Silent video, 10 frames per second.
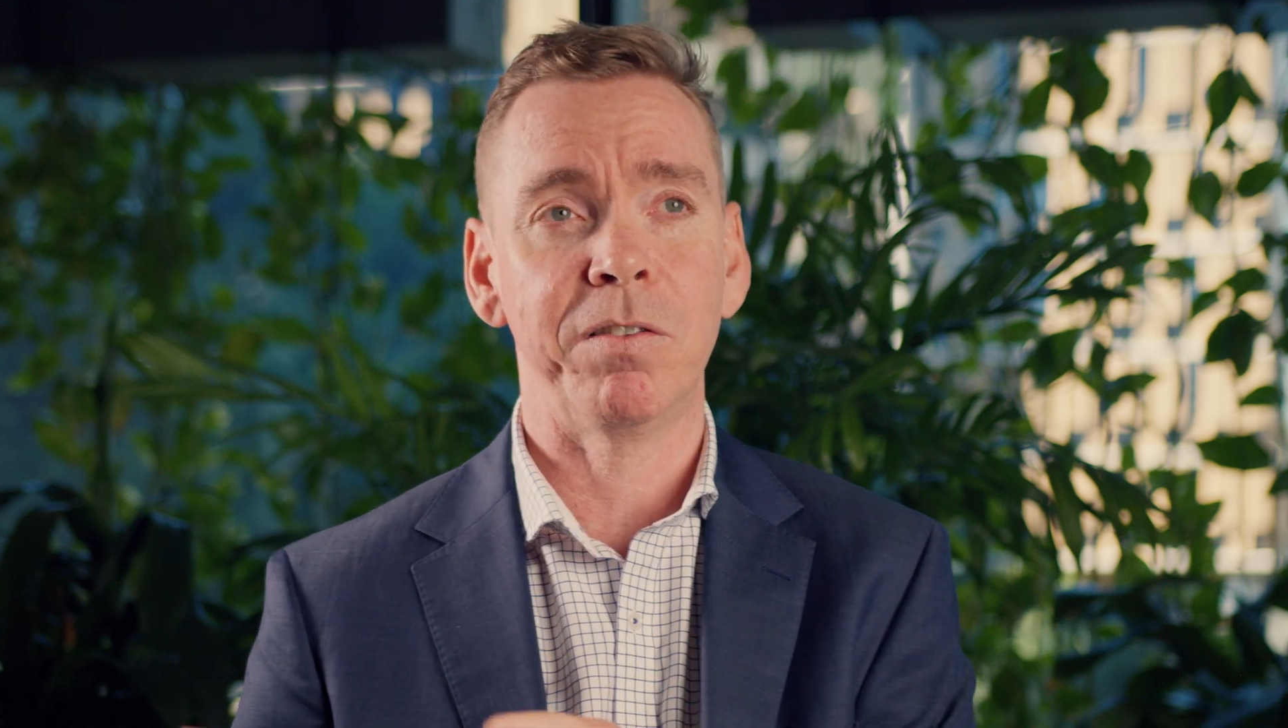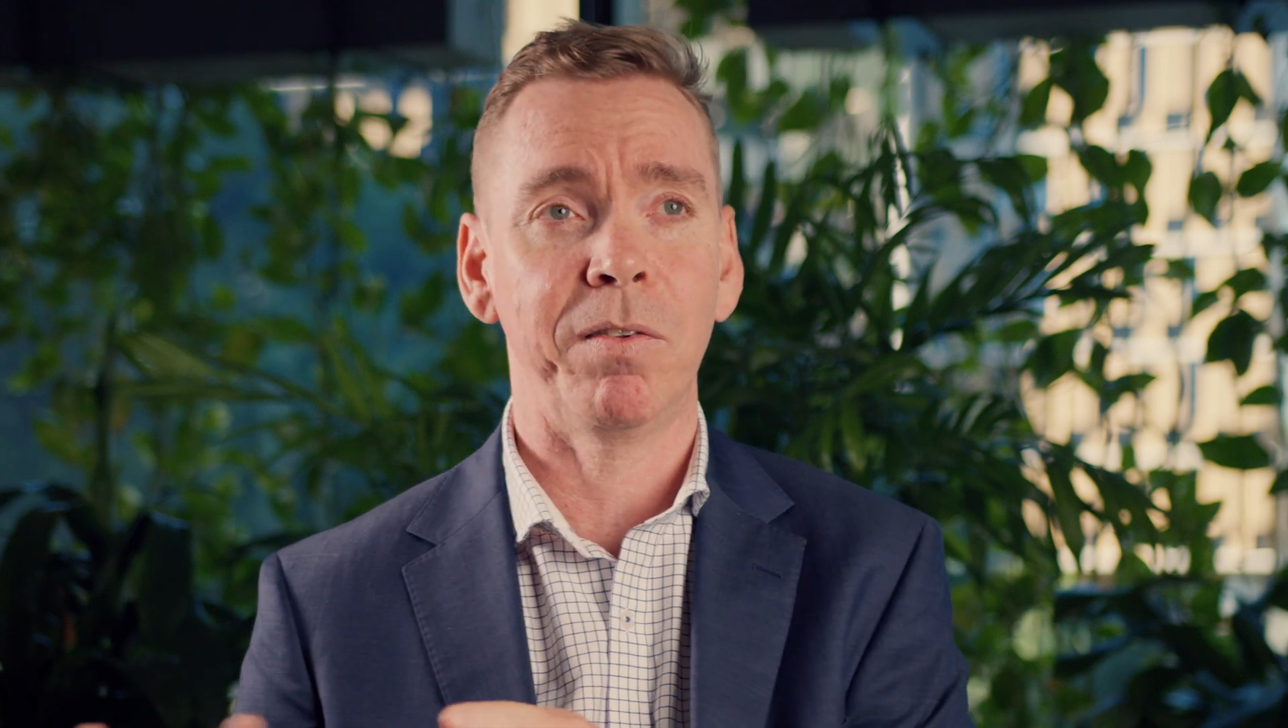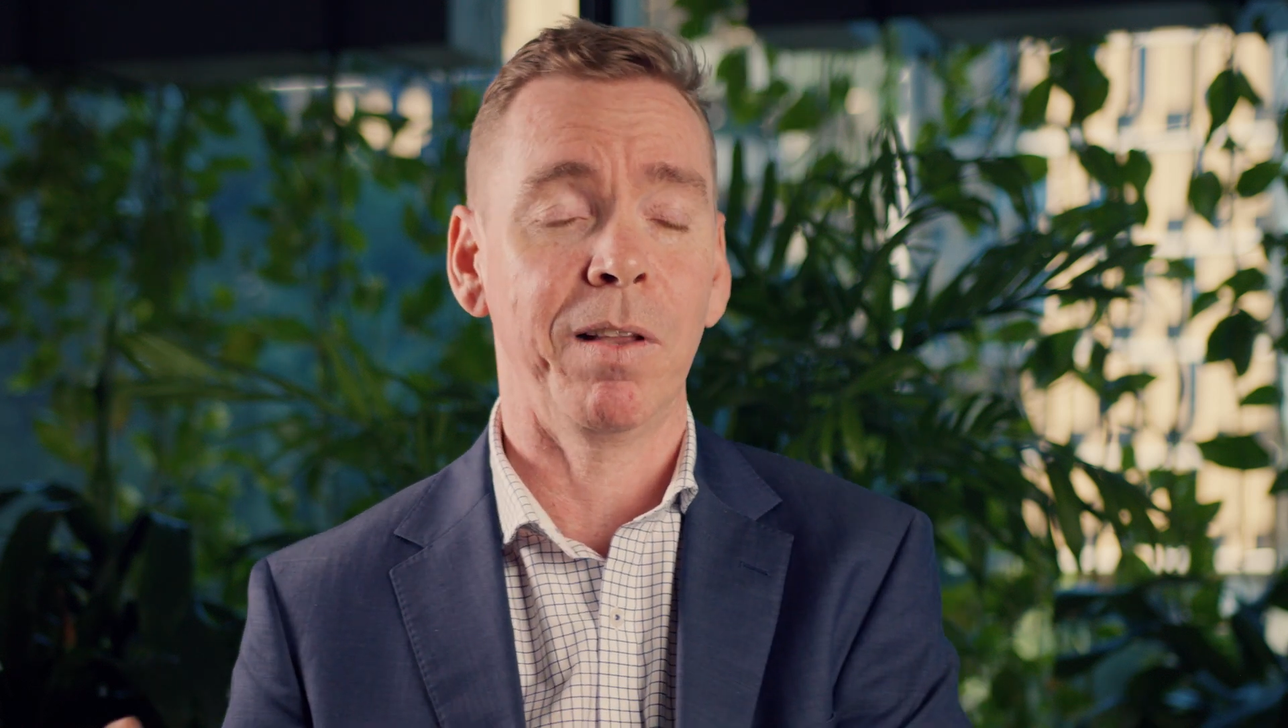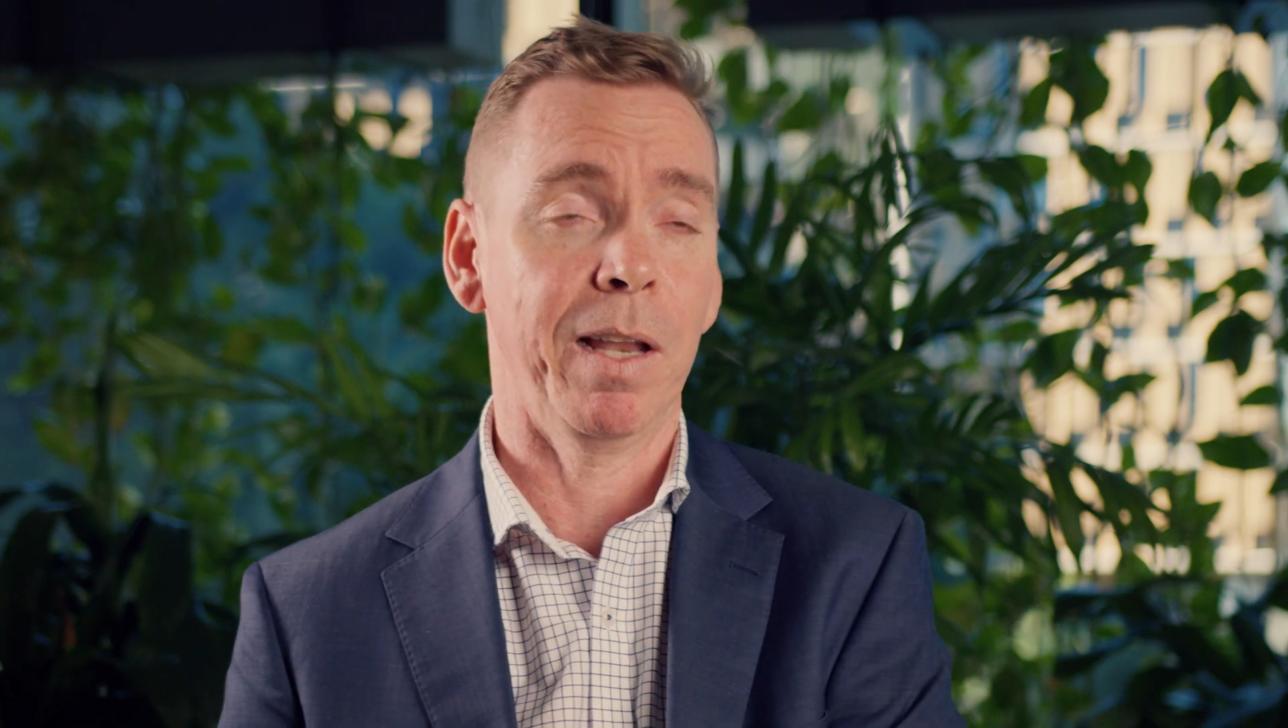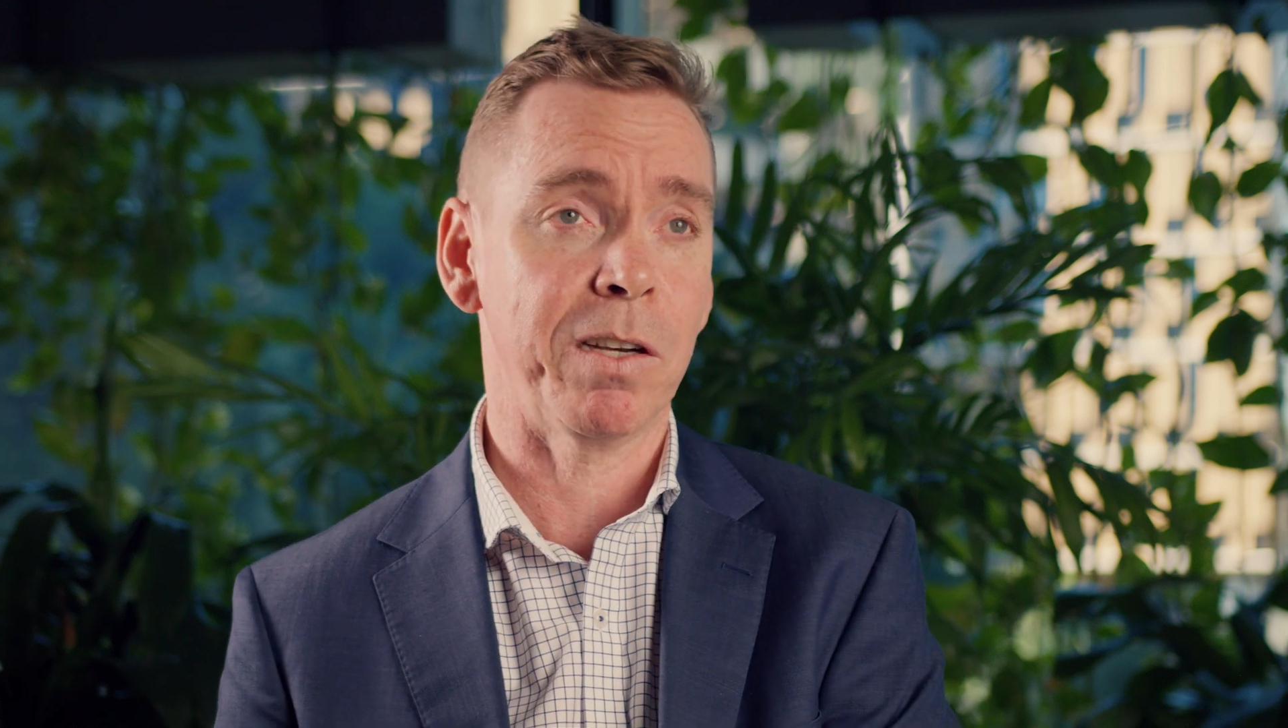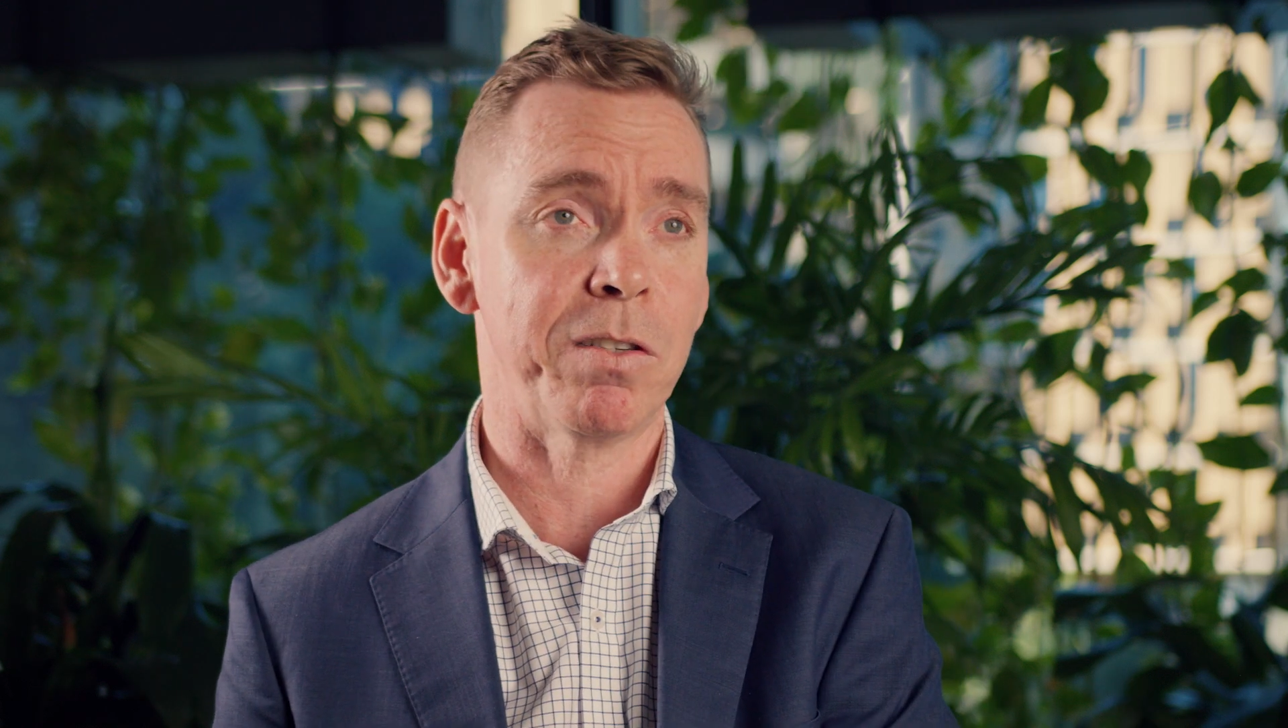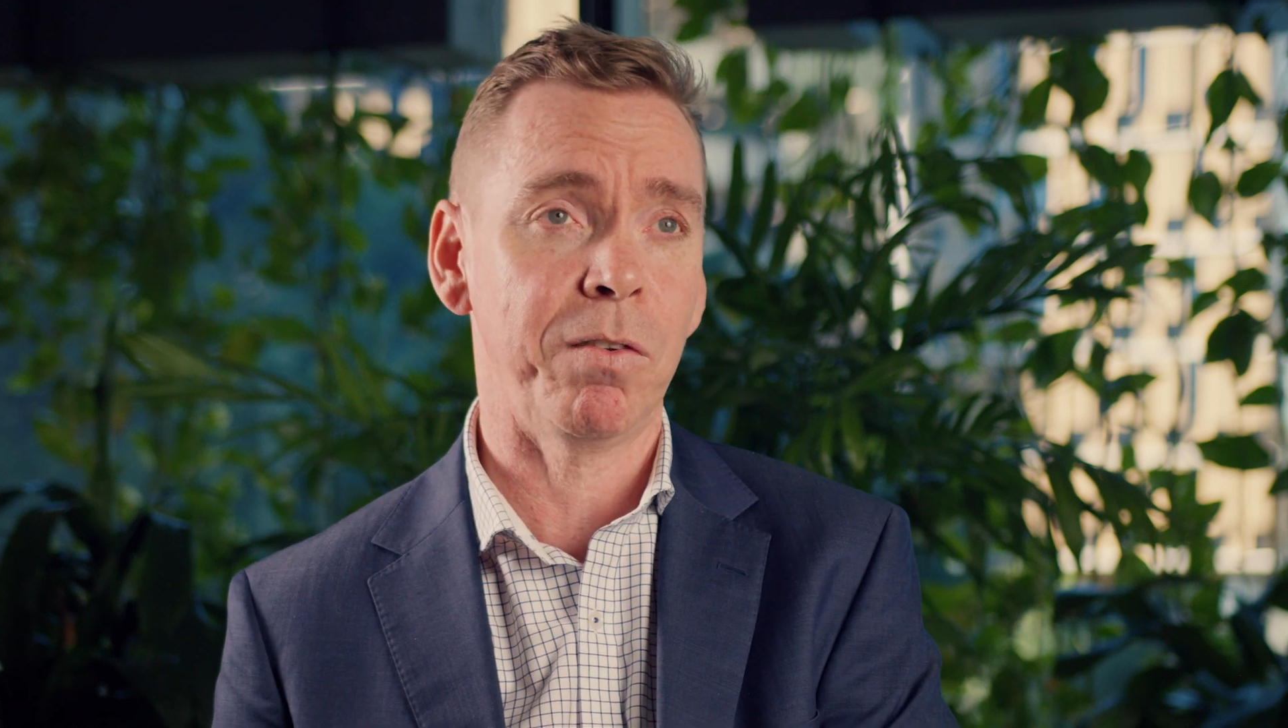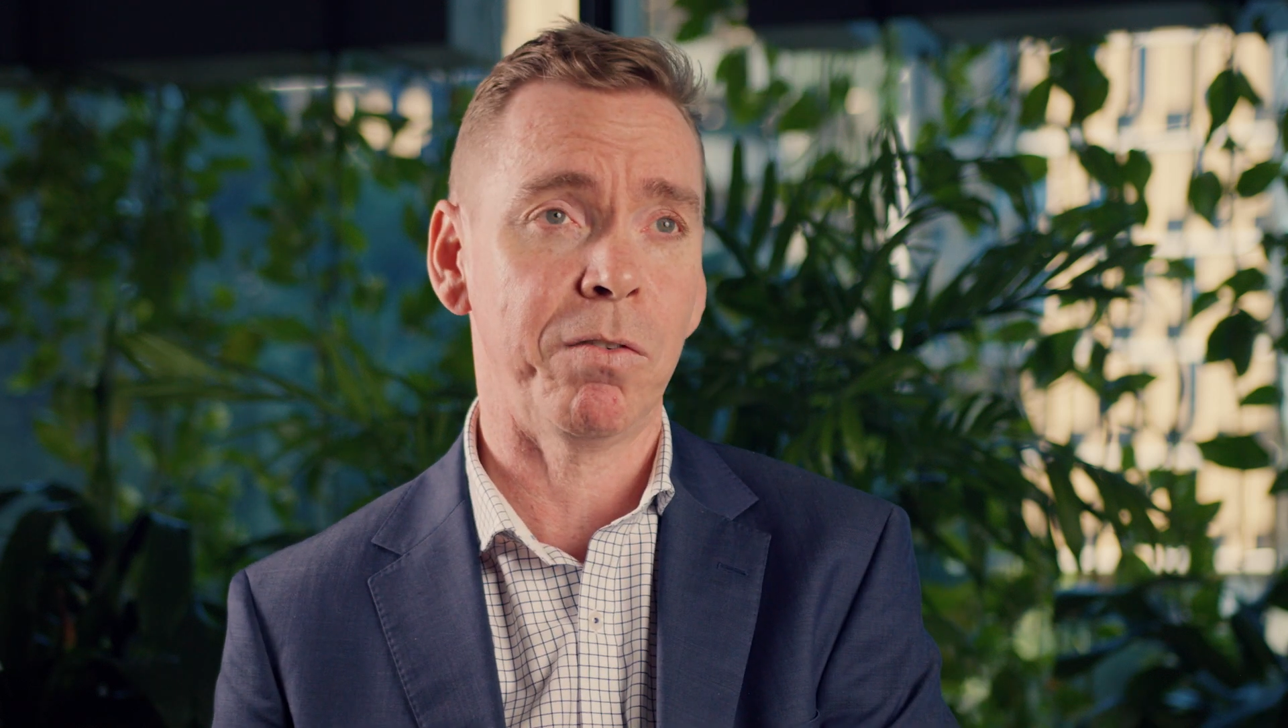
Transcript: selection